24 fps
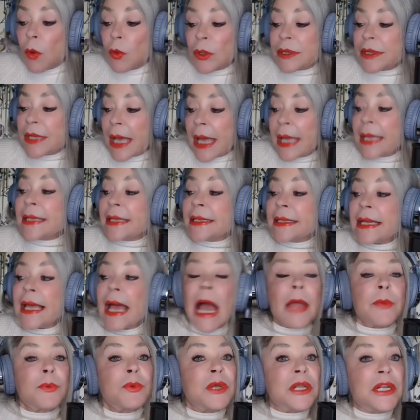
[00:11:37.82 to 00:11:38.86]
that's all.
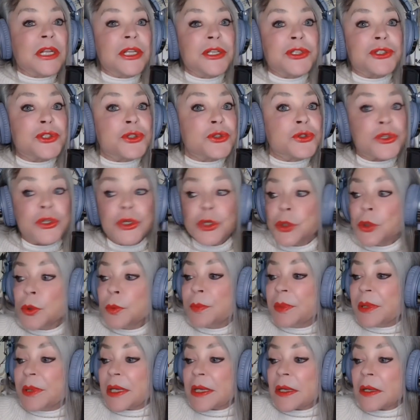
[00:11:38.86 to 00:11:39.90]
I, I really do, too,
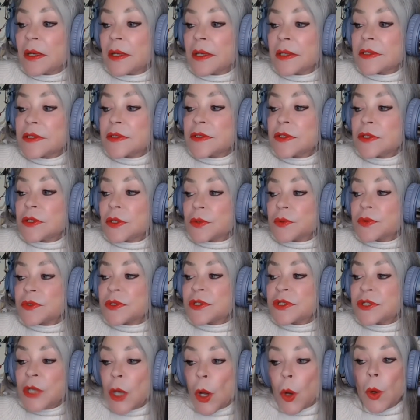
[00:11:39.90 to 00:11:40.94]
because, you know,
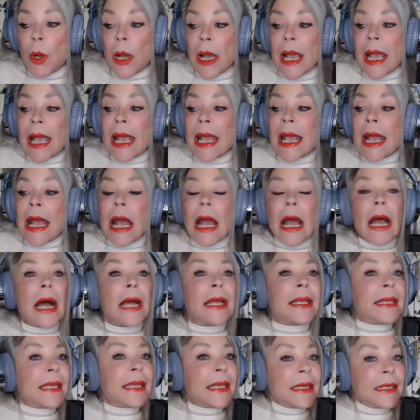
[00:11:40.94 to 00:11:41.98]
so,
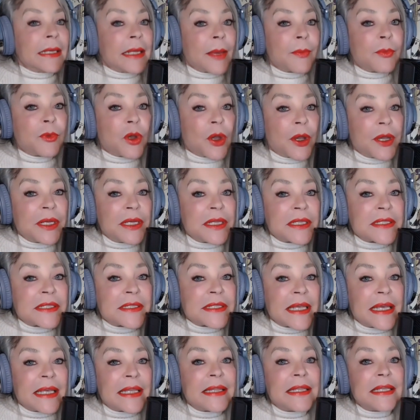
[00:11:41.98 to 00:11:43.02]
again, I'm going to
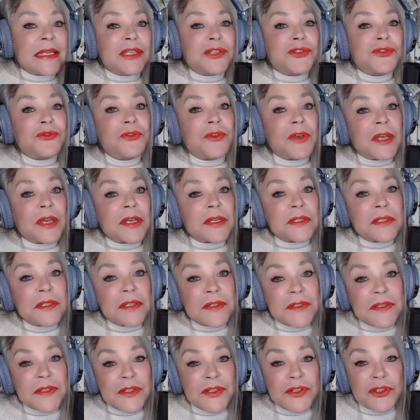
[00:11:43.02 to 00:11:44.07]
say these
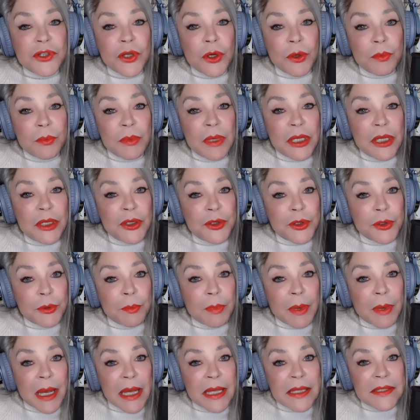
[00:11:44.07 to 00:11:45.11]
fantasies don't mean you're
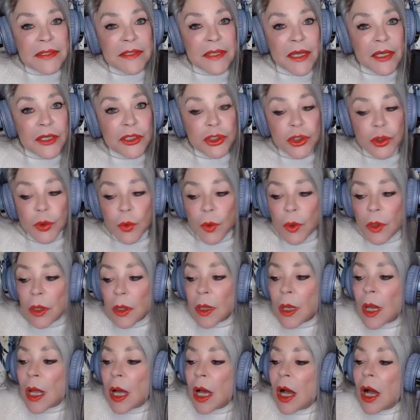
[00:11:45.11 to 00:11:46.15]

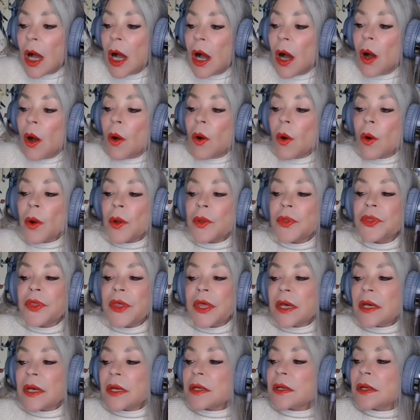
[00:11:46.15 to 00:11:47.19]
bisexual or
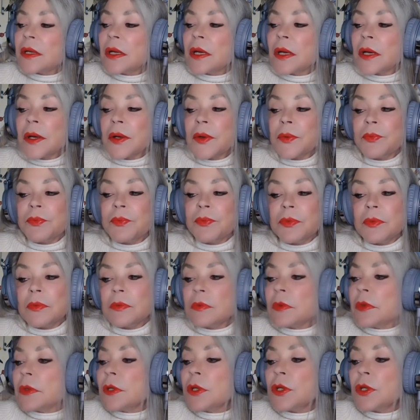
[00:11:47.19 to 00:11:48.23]
that, um,
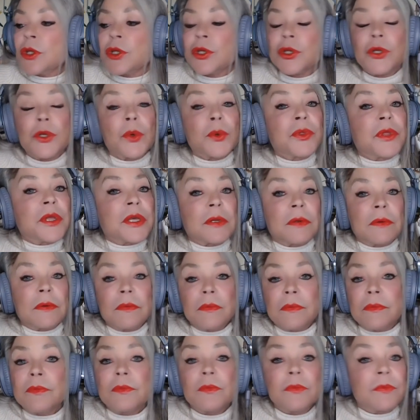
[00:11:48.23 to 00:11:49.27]
you know, that
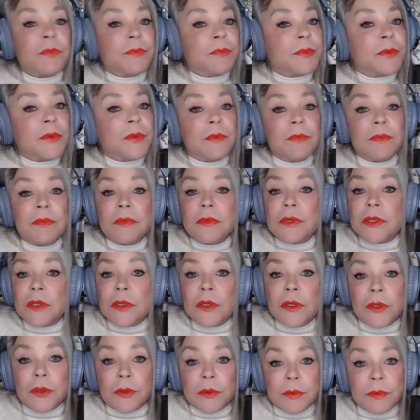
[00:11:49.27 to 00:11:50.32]

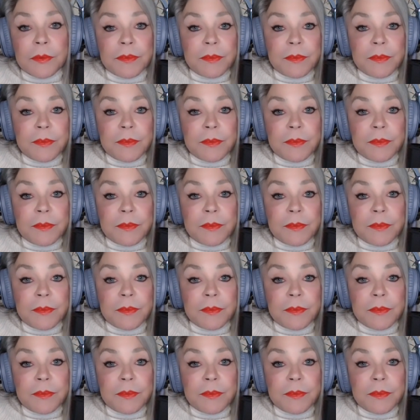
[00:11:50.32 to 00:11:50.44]
you're